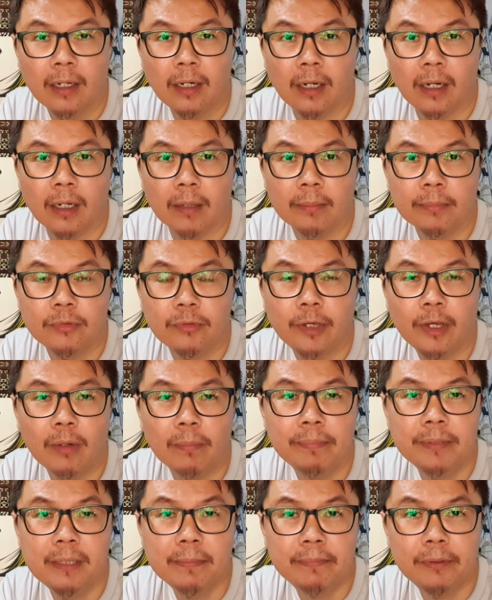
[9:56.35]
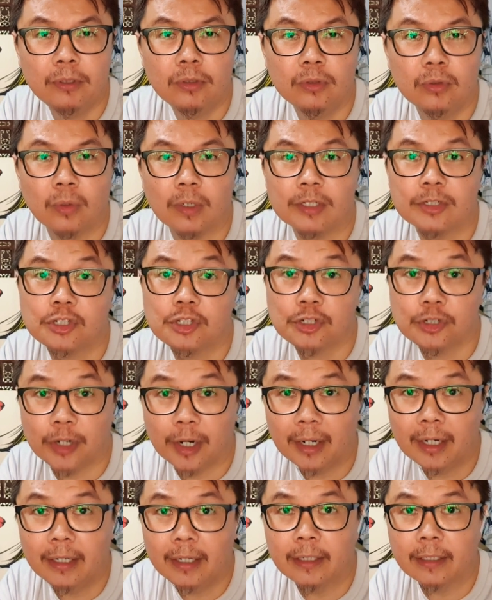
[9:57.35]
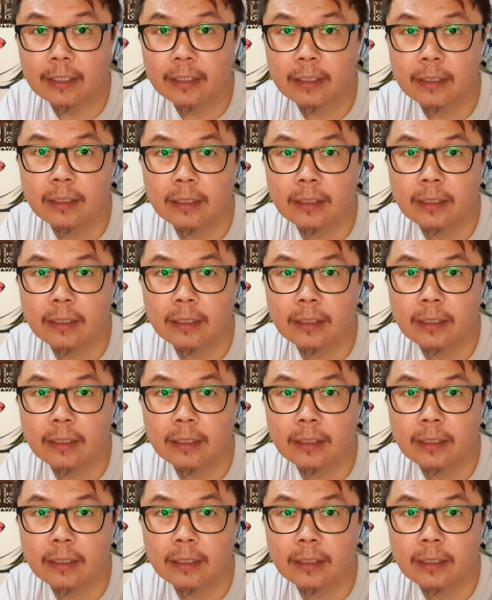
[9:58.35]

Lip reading: to help people who are struggling